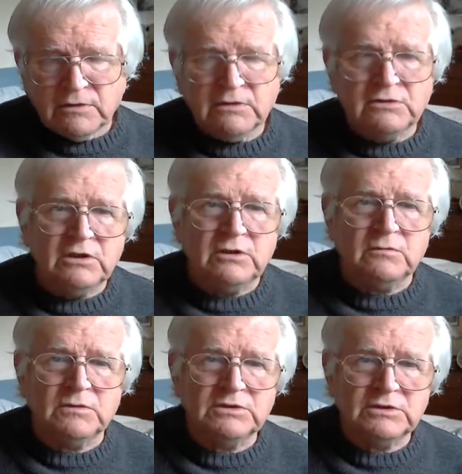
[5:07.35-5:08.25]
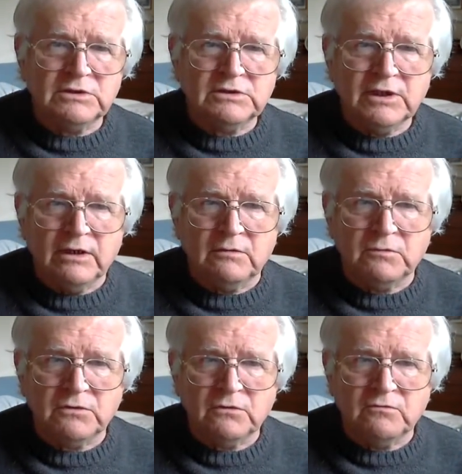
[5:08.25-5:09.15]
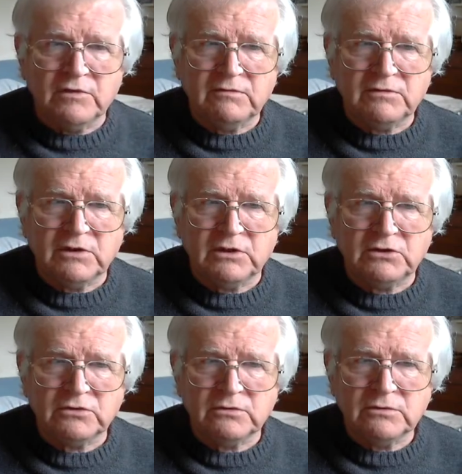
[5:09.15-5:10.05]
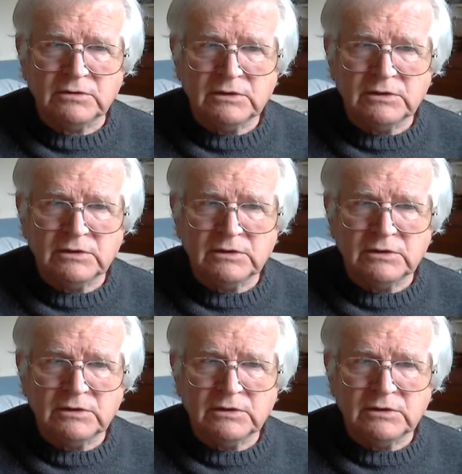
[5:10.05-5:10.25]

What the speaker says: continuous sound with no variation.